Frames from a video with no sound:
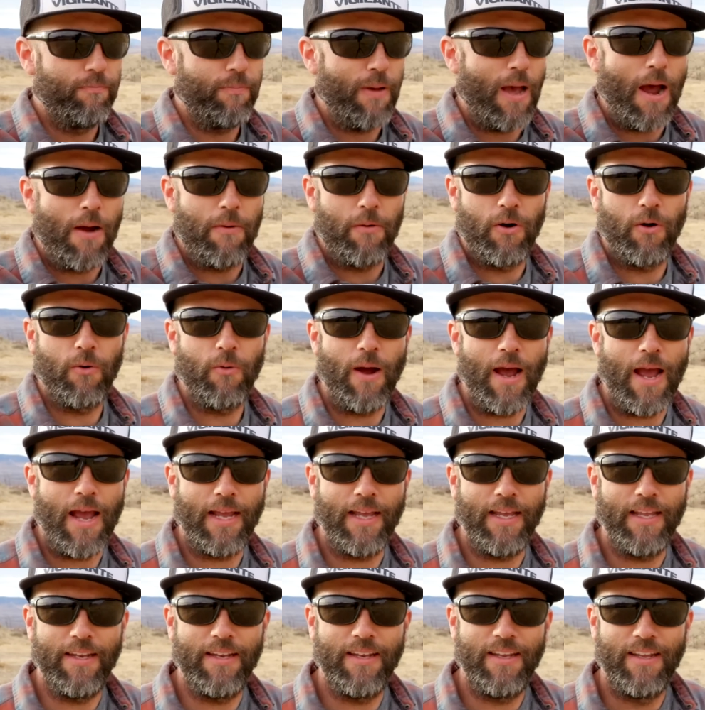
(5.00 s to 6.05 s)
Power
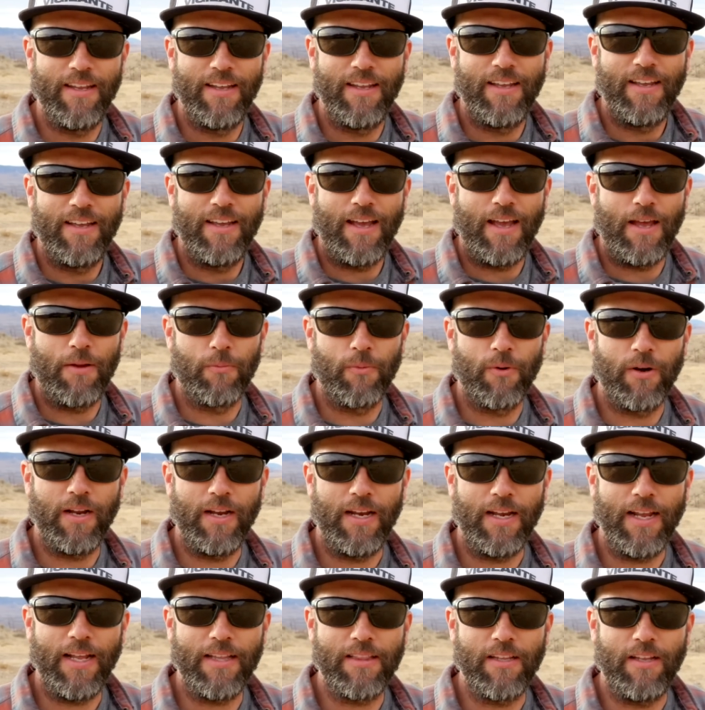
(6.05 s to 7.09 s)
Wagon, and we're
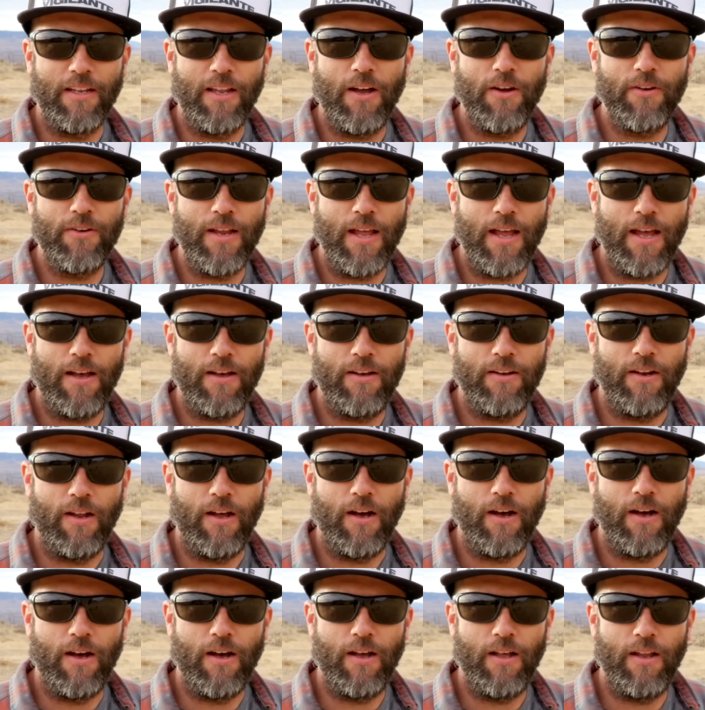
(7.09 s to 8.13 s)
gonna get the lowdown
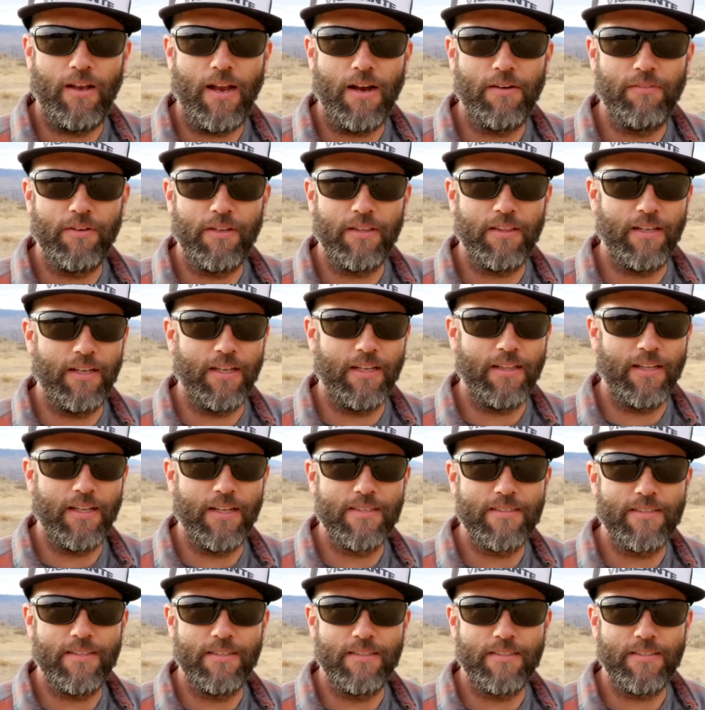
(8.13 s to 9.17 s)
on everything
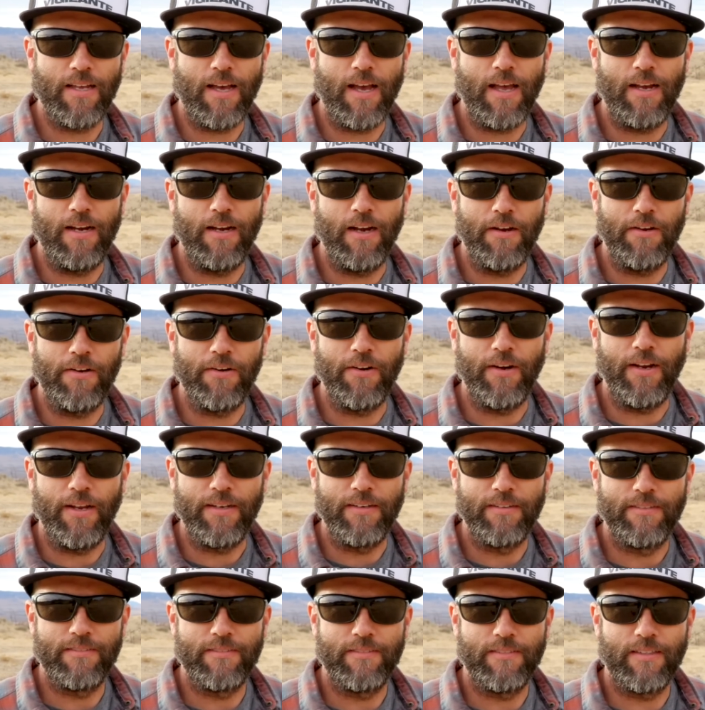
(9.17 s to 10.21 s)
that's inside and under it,
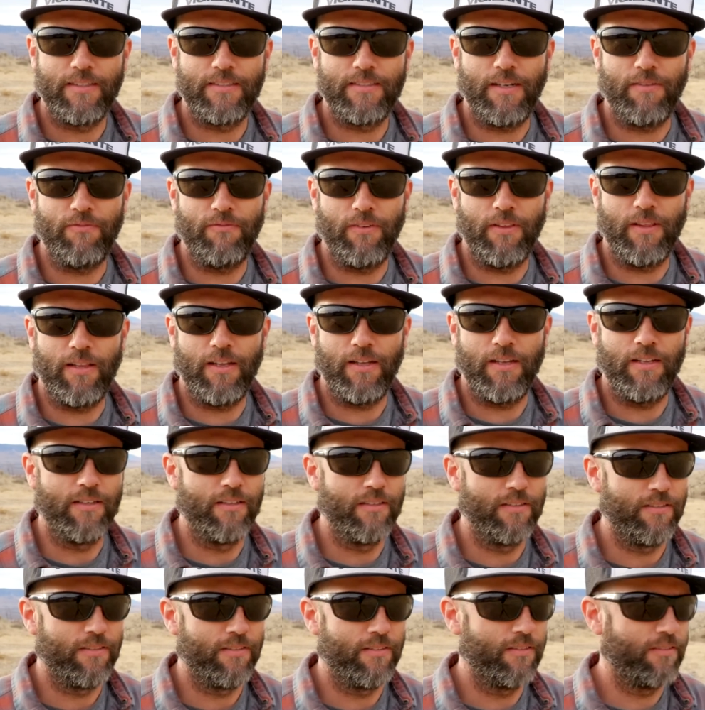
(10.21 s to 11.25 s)
except for the
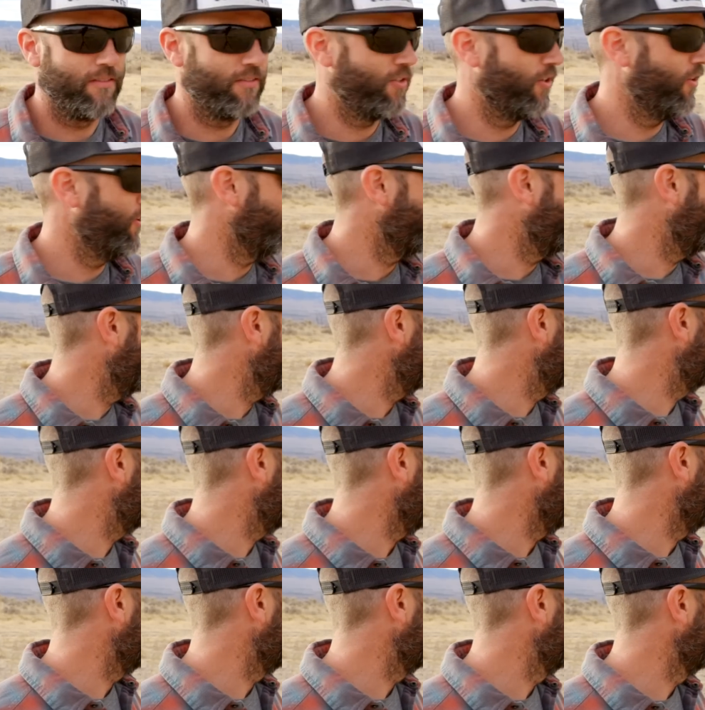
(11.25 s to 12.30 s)
dirty kid
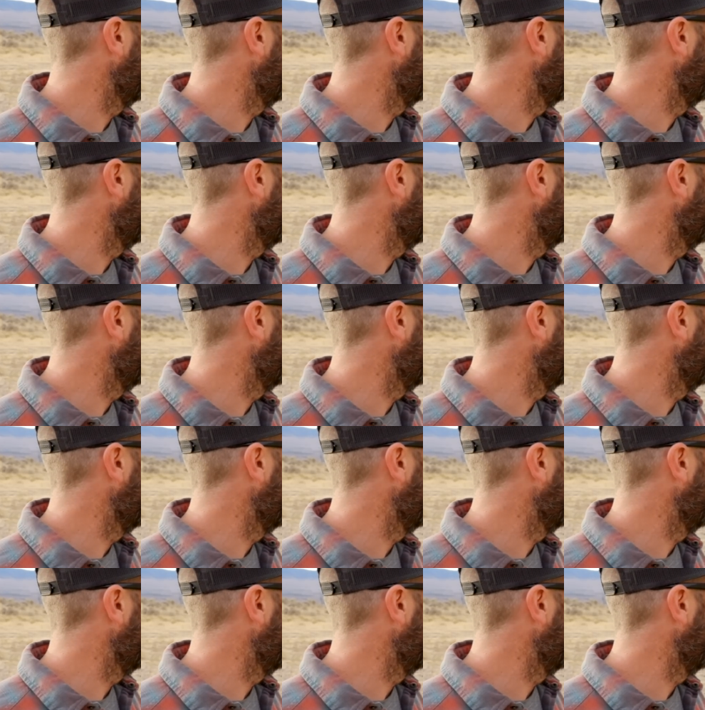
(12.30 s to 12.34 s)
stuff.